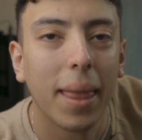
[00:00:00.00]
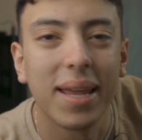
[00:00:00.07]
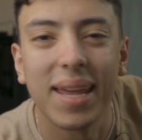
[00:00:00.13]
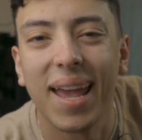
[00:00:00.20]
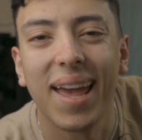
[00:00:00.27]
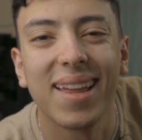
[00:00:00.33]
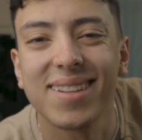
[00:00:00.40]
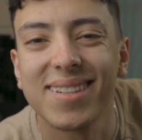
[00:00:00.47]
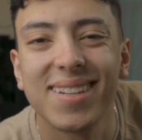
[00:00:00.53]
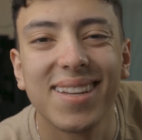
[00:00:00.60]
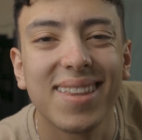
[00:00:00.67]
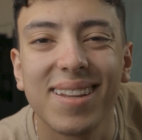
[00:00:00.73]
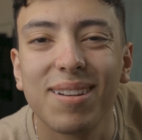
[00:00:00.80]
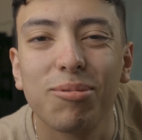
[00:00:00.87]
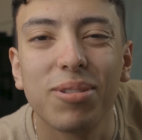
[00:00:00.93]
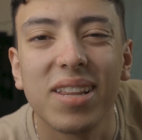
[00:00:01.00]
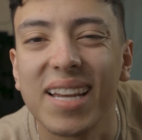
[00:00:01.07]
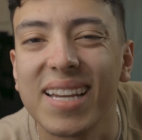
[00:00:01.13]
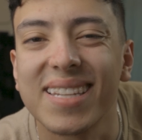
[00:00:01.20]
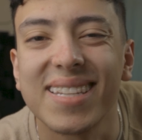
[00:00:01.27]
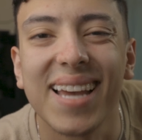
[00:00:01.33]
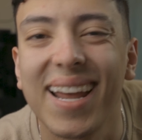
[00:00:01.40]
Yeah, there's nothing really
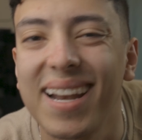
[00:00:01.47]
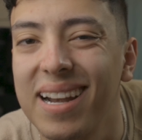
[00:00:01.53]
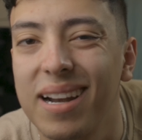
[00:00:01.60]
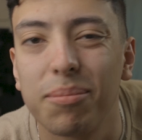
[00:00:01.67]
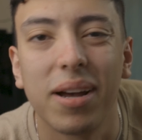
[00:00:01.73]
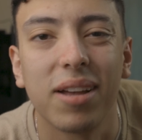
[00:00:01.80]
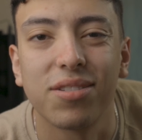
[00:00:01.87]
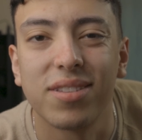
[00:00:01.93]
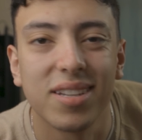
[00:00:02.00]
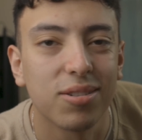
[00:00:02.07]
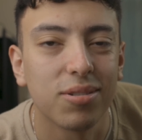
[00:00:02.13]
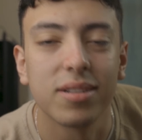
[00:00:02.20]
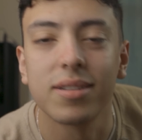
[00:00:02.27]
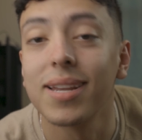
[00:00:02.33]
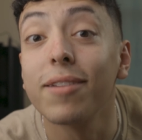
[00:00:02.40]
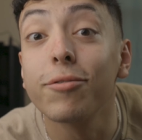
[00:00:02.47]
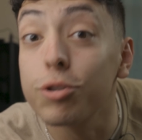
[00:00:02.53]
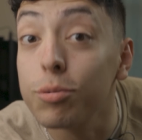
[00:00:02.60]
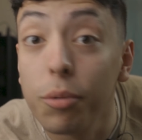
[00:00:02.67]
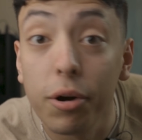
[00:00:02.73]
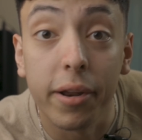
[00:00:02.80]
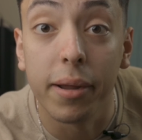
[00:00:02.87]
exciting about this one. It saves
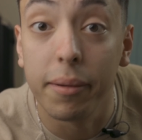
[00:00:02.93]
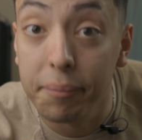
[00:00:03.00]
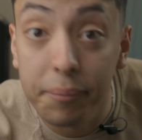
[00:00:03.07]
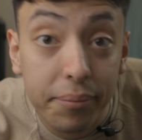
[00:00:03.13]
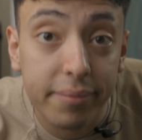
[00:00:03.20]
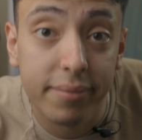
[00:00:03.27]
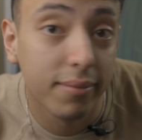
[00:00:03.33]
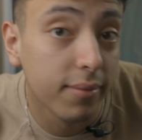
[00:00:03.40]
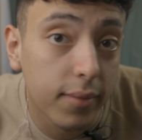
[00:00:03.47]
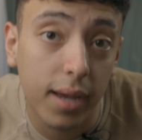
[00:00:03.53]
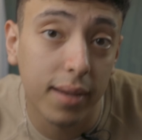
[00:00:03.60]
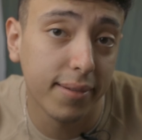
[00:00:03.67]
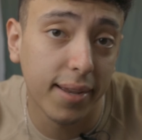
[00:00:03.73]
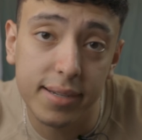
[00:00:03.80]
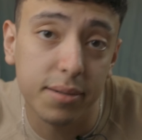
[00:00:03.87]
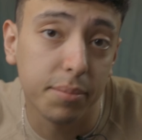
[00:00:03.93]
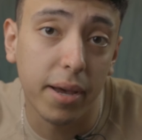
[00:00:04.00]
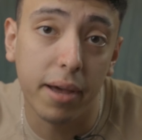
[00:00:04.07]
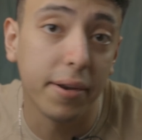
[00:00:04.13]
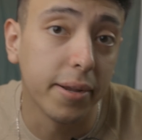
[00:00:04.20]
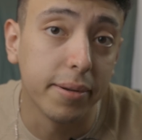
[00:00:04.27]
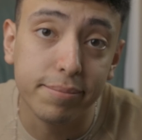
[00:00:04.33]
you money. That's
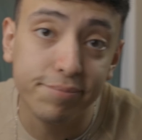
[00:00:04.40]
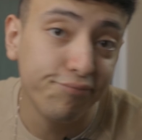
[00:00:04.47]
about it.